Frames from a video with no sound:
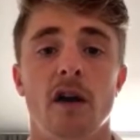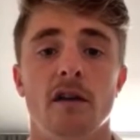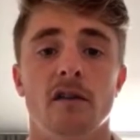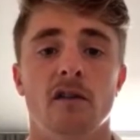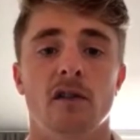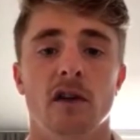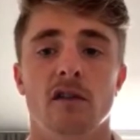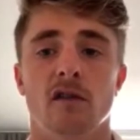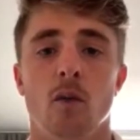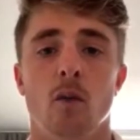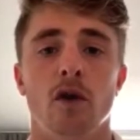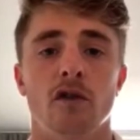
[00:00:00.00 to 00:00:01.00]
is
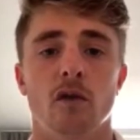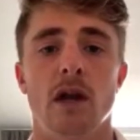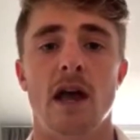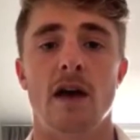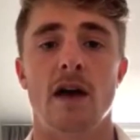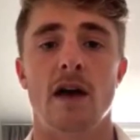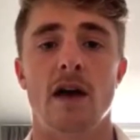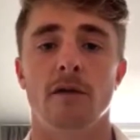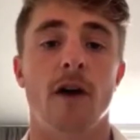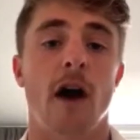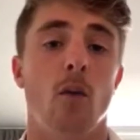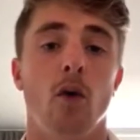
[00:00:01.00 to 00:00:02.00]
that 1 to 11,
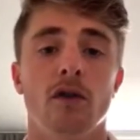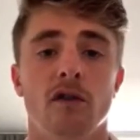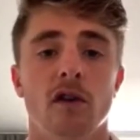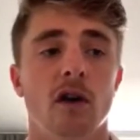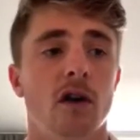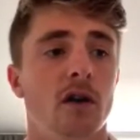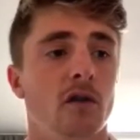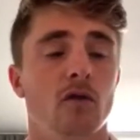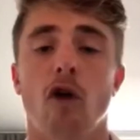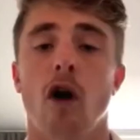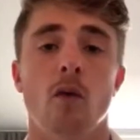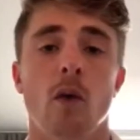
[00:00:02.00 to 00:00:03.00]
in fact, 1 to
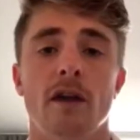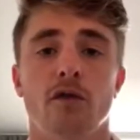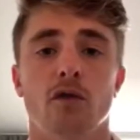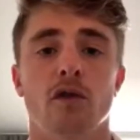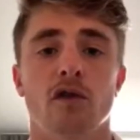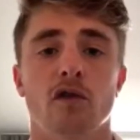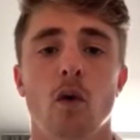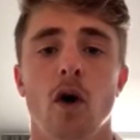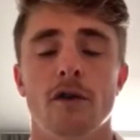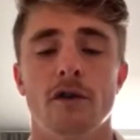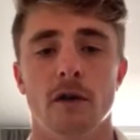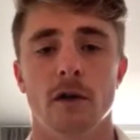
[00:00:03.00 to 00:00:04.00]
right the way through the
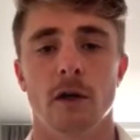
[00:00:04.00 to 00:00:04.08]
squad,